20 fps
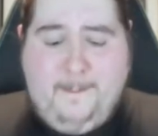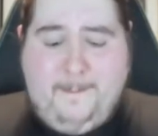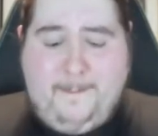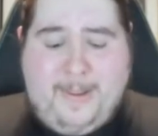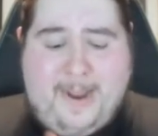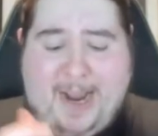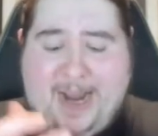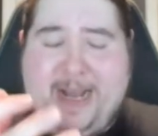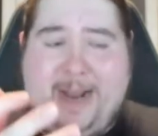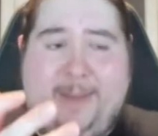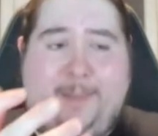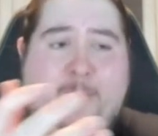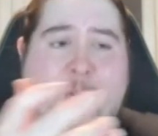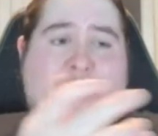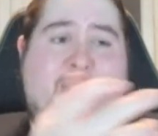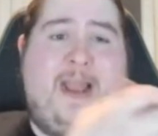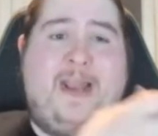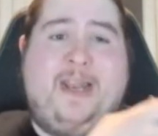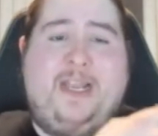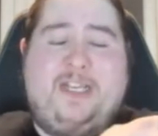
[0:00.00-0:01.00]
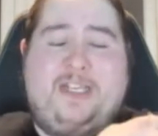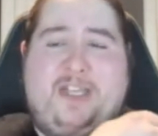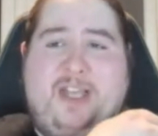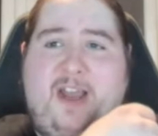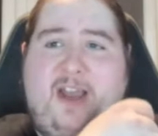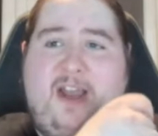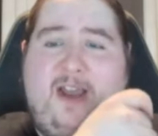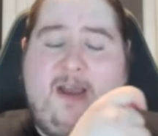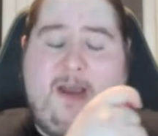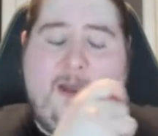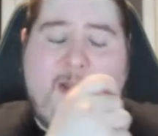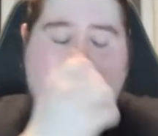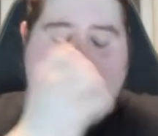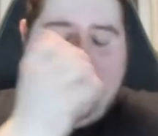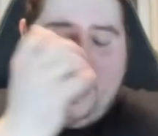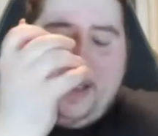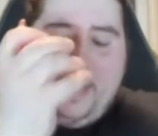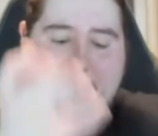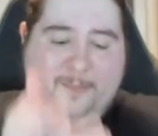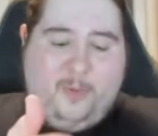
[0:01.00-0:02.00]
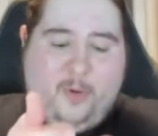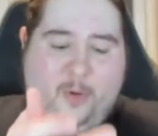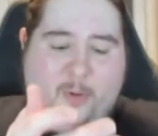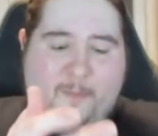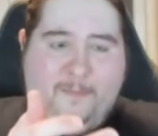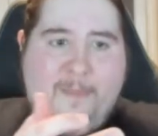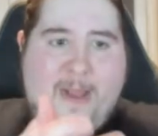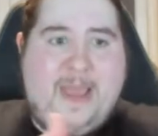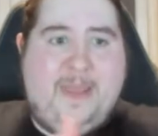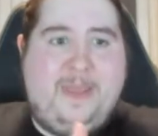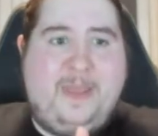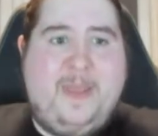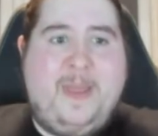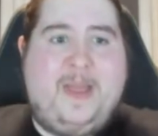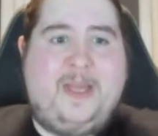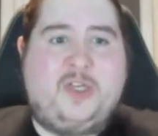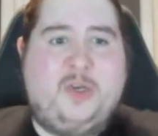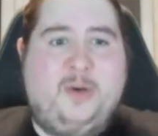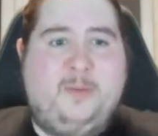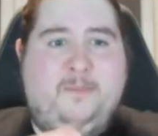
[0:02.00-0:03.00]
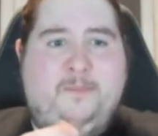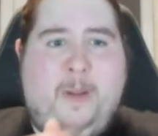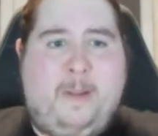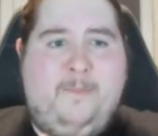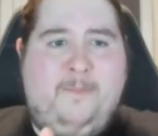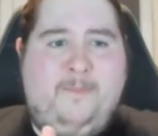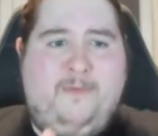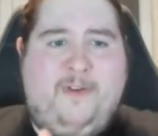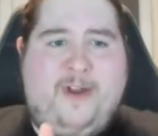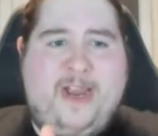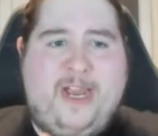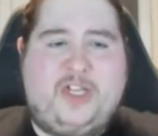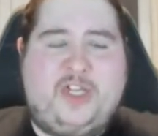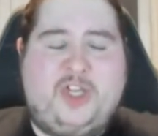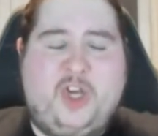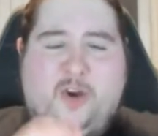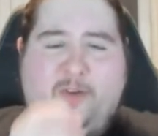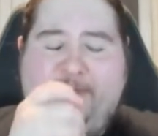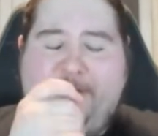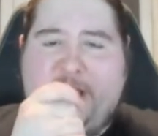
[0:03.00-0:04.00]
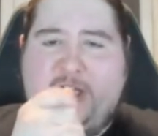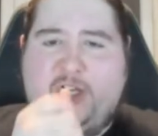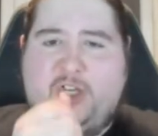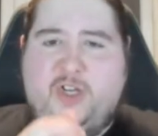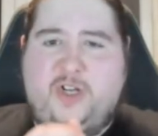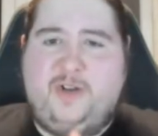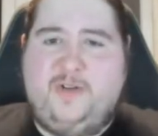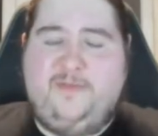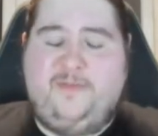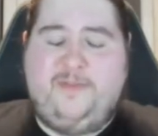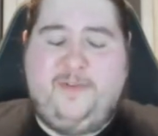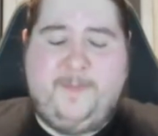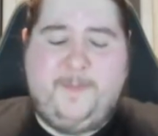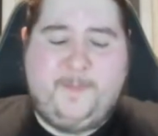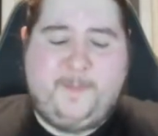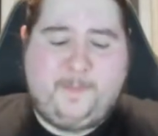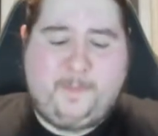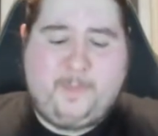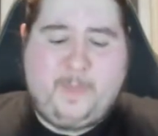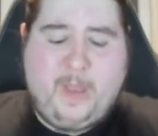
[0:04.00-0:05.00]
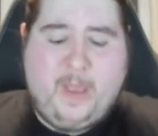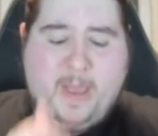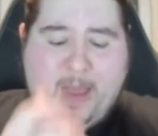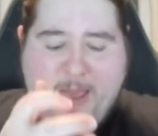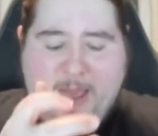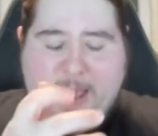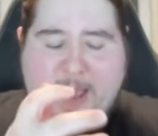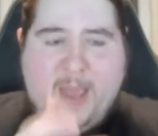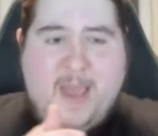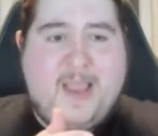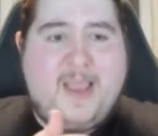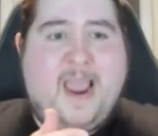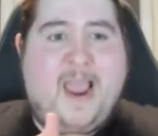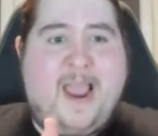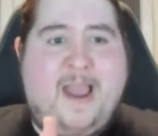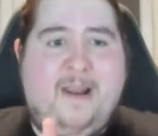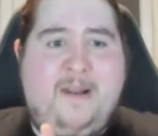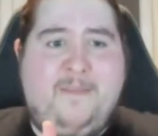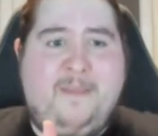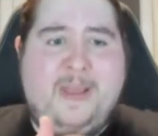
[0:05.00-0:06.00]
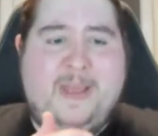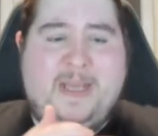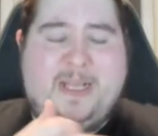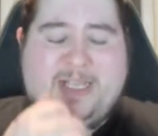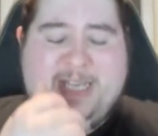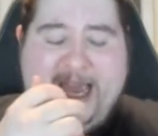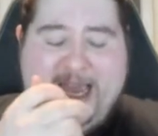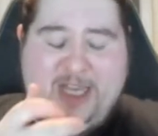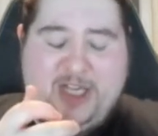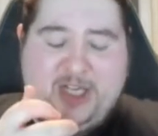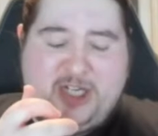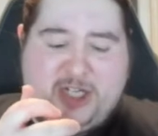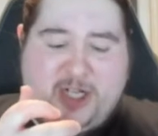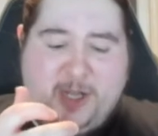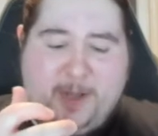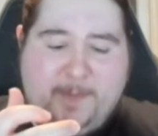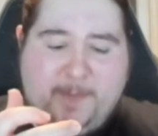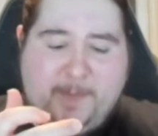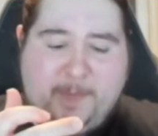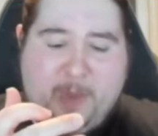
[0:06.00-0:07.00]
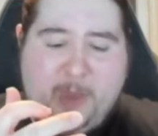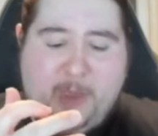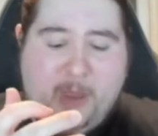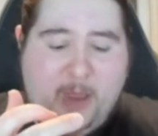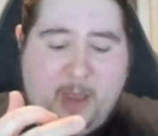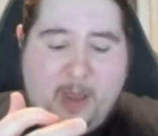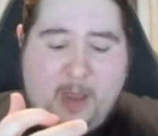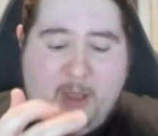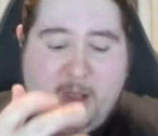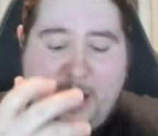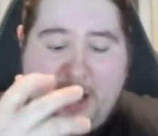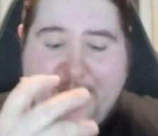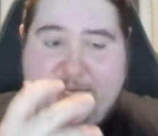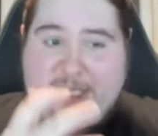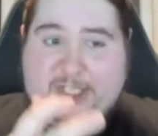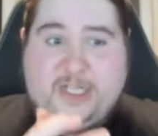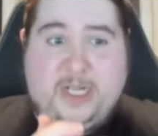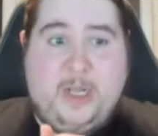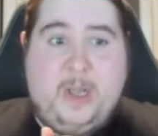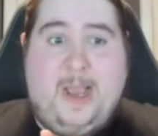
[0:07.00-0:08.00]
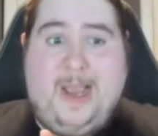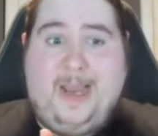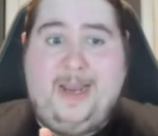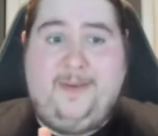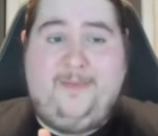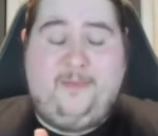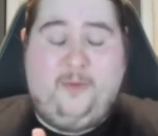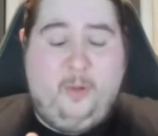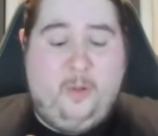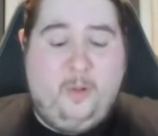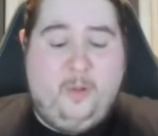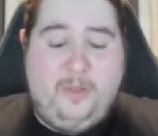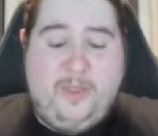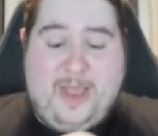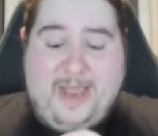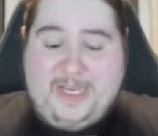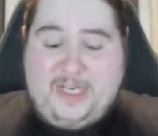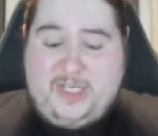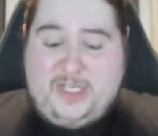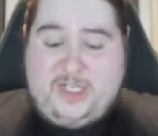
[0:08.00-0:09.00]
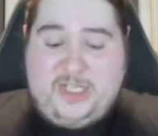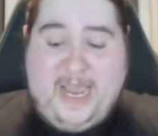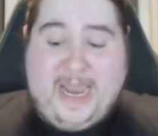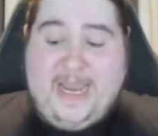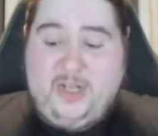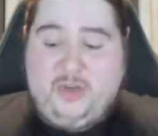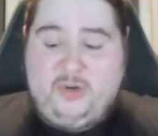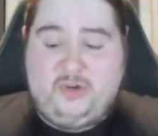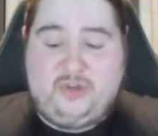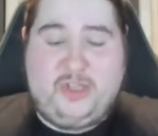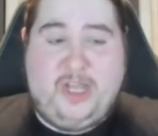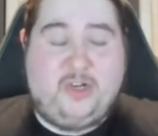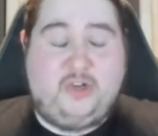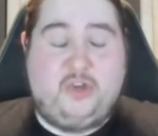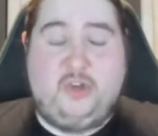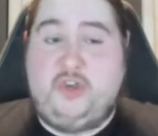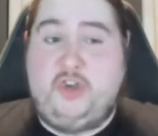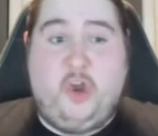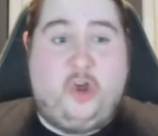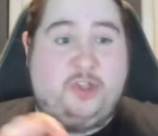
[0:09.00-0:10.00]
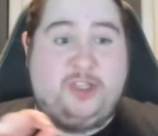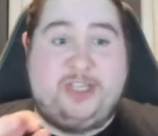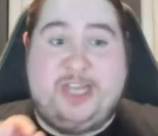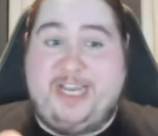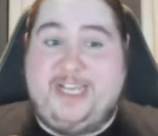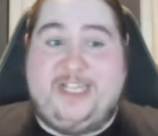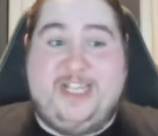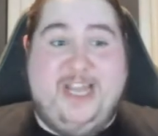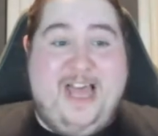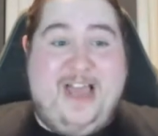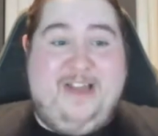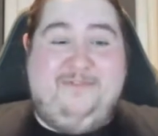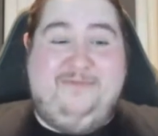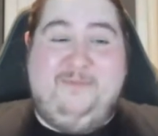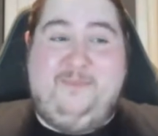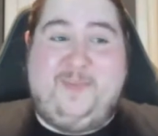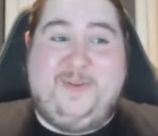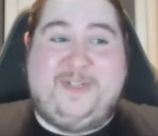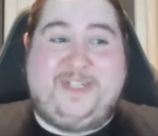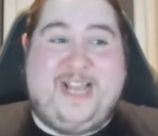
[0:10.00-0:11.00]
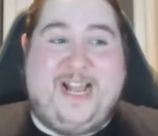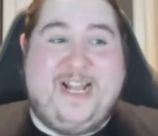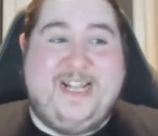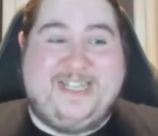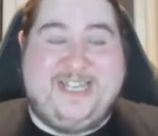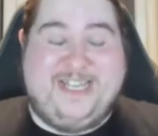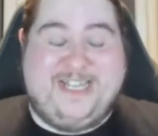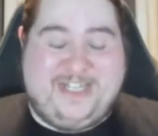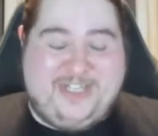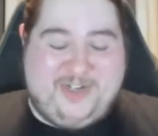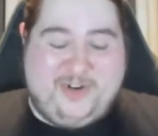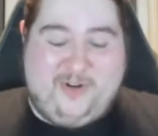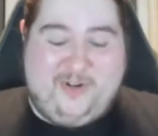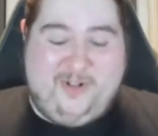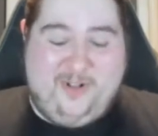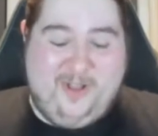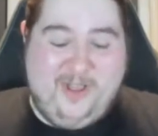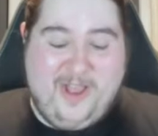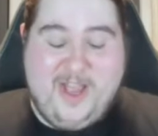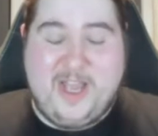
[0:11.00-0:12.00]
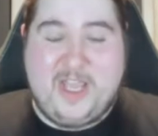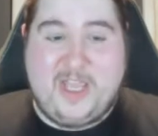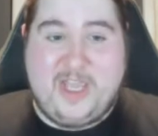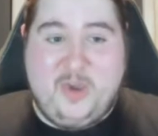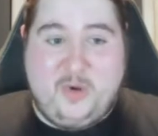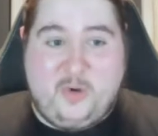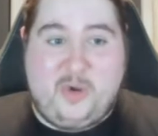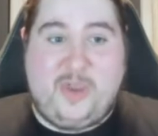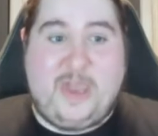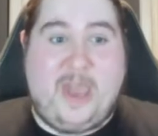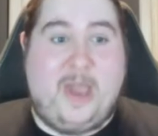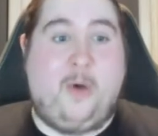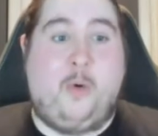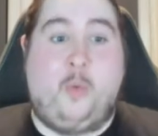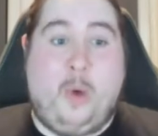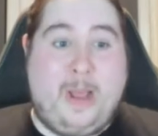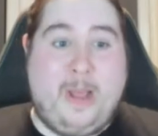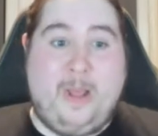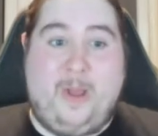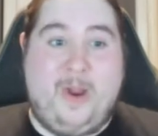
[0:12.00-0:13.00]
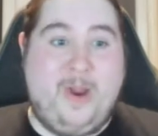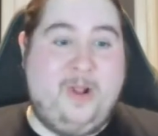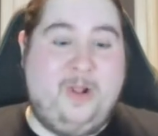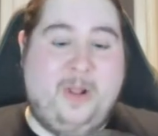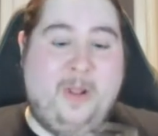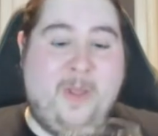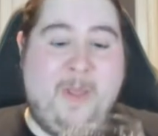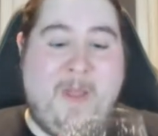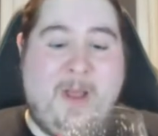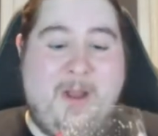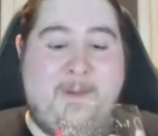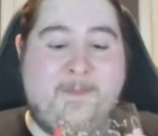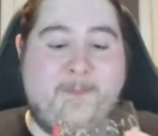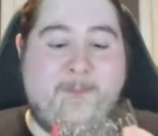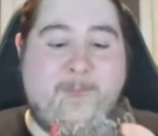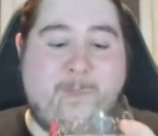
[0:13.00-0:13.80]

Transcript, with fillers: pineapple again, it's there, but mainly that sort of bonfire toffee sort of caramelly taste. It's delightful. That is dangerous. That does not taste 11% at all. You could get well oiled on that.